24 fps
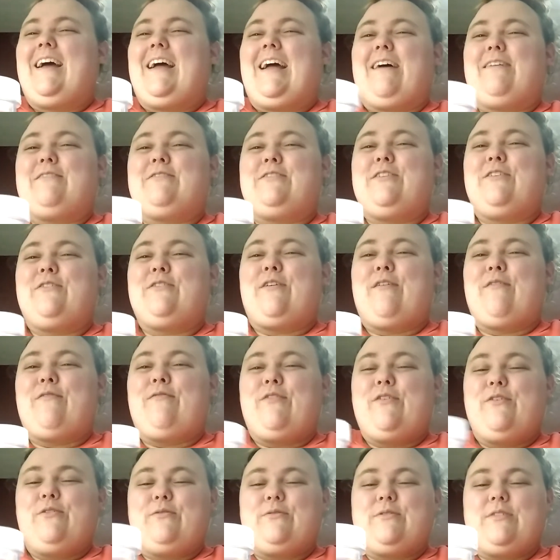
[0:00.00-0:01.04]
I was a little
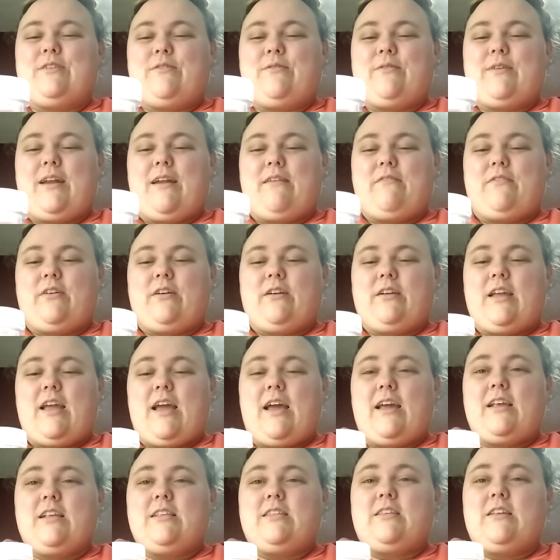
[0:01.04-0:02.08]
confused or whatever.
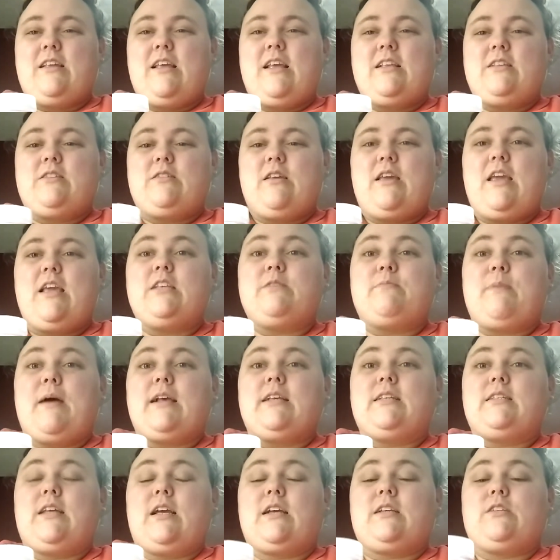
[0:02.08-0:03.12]
Yeah, he's
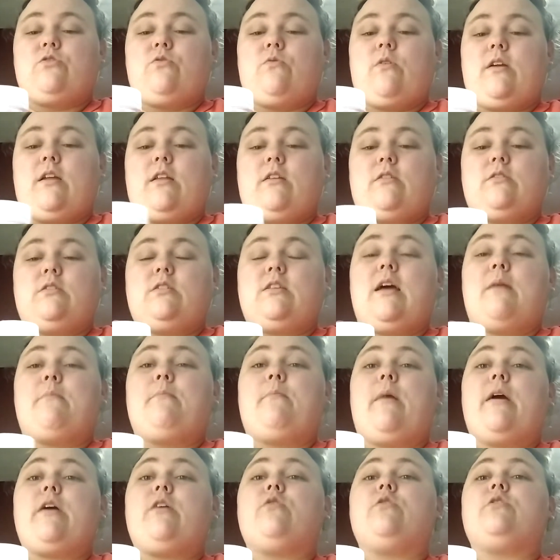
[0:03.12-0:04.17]
bisexual.
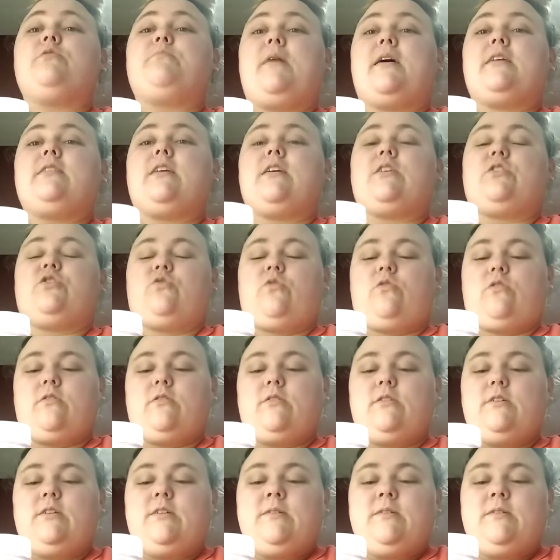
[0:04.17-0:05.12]
Michael is bisexual.